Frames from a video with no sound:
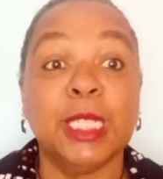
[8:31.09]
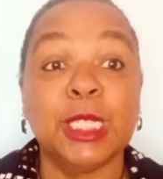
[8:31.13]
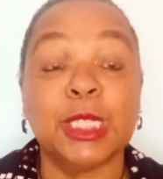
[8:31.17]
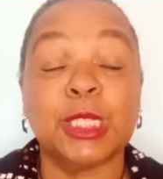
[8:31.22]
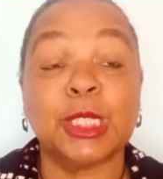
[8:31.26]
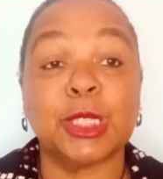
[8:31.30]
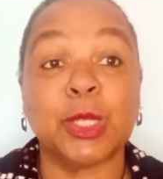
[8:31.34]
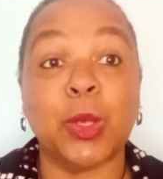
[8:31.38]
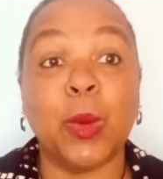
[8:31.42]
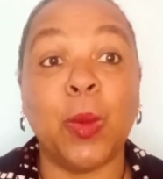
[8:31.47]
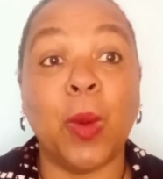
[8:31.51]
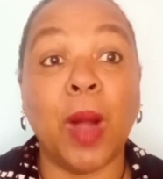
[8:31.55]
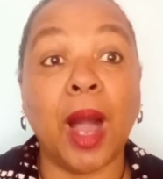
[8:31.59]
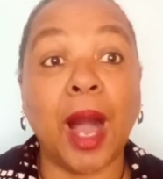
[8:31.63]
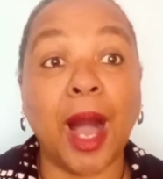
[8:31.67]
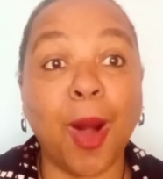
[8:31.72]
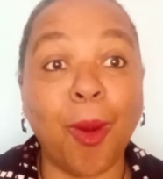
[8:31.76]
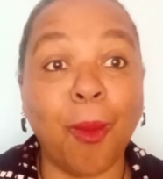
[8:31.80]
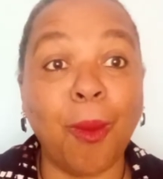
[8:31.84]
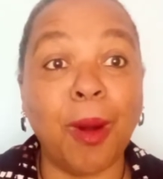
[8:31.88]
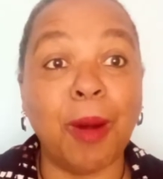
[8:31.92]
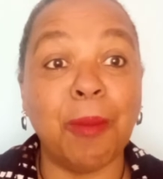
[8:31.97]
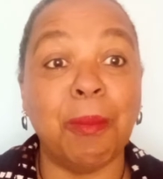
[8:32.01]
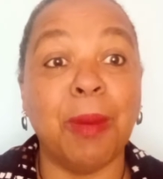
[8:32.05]
So
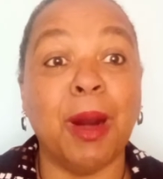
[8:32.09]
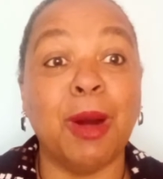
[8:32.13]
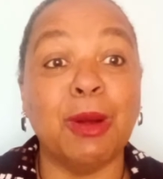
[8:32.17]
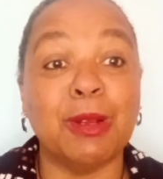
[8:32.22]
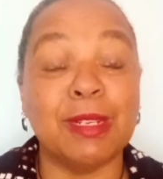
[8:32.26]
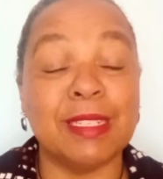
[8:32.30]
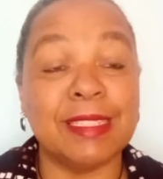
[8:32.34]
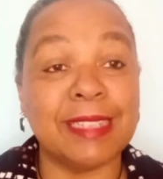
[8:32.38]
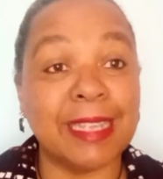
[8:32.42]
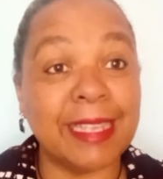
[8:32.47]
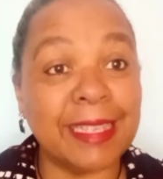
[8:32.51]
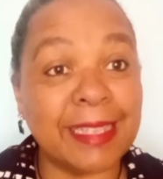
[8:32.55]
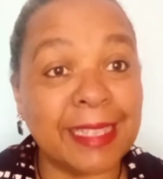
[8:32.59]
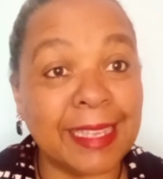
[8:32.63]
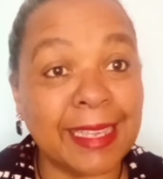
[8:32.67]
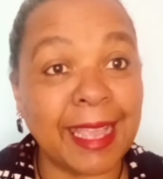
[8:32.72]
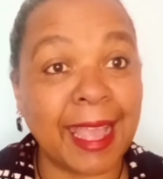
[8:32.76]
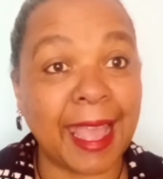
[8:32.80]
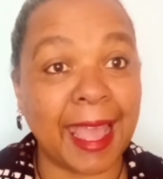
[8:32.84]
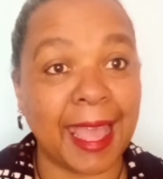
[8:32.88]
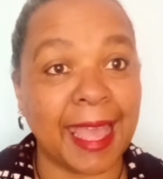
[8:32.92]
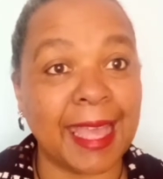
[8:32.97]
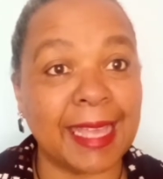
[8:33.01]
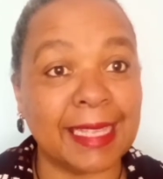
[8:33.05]
how about
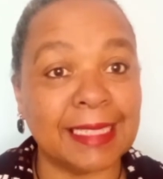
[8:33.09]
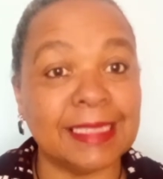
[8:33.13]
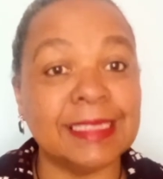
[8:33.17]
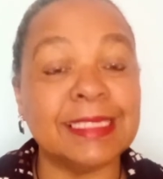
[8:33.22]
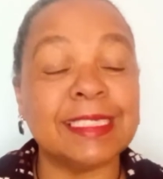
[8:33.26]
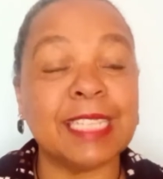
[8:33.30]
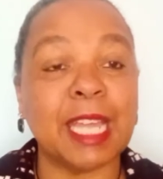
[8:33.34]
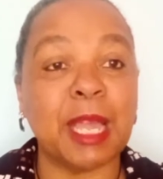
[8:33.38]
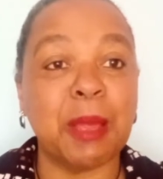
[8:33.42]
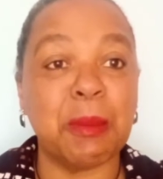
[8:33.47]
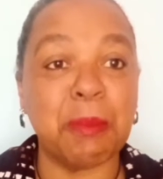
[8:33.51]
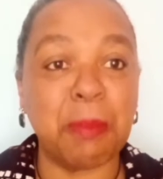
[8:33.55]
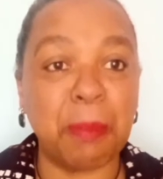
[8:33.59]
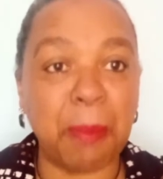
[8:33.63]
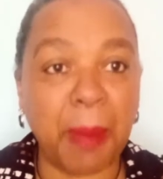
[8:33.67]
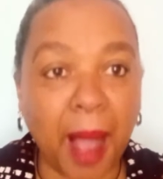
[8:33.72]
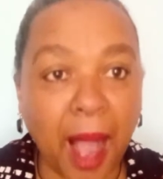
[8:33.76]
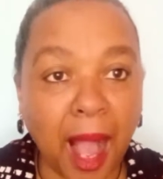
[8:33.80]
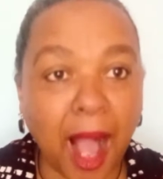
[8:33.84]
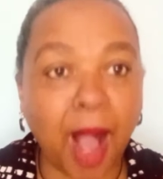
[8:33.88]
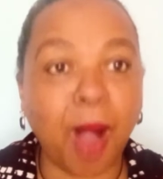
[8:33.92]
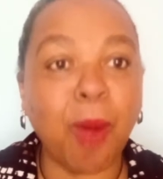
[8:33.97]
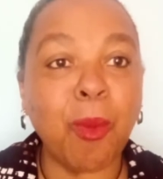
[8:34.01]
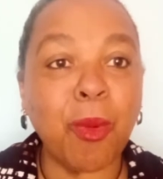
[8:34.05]
taking hands,
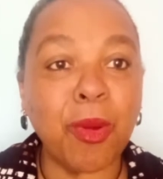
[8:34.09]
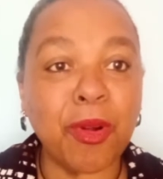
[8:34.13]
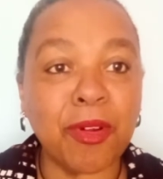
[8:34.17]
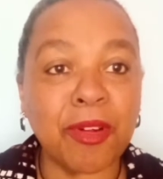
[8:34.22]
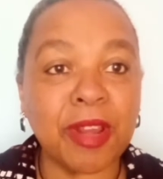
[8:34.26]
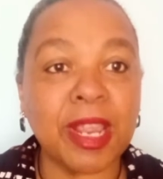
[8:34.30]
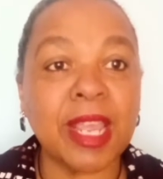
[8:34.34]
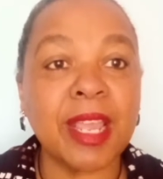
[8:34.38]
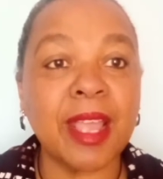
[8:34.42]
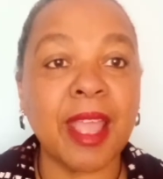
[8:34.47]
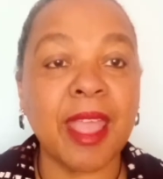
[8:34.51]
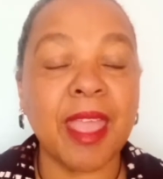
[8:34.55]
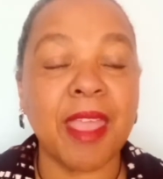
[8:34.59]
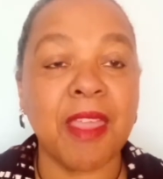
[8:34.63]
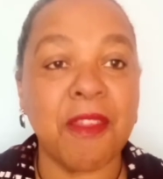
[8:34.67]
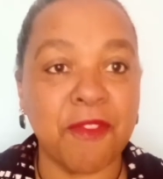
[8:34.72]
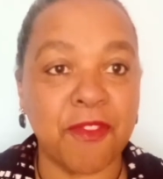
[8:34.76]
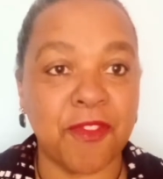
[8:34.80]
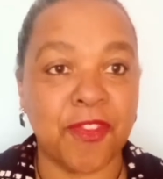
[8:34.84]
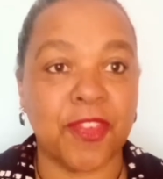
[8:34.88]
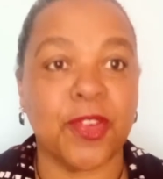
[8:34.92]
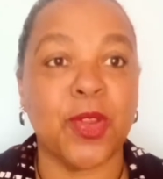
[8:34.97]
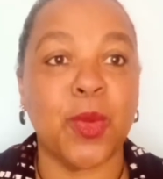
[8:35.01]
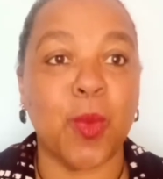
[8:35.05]
empowering
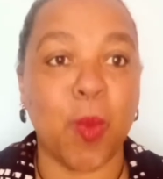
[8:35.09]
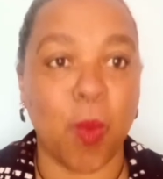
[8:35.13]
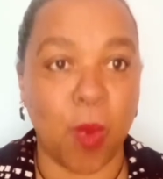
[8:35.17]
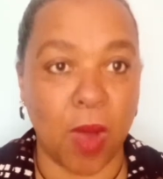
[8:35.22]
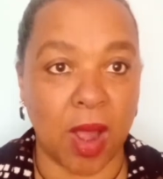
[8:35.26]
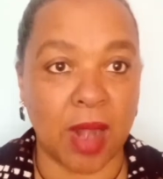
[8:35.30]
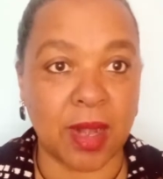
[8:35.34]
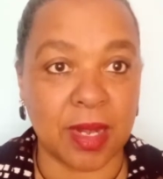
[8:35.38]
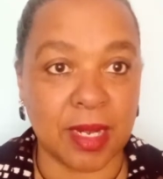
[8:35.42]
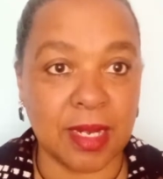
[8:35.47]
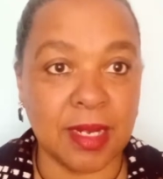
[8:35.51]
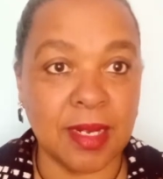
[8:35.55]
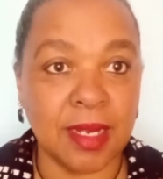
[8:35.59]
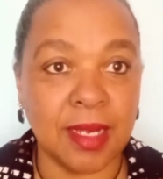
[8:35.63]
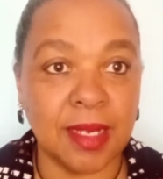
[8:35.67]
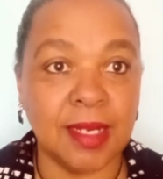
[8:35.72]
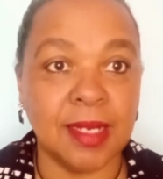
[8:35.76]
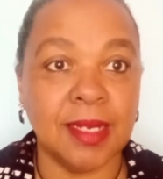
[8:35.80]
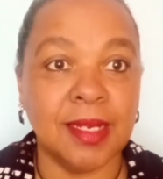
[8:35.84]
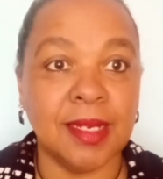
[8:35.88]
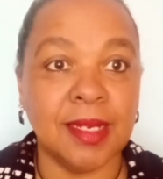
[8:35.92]
everyone,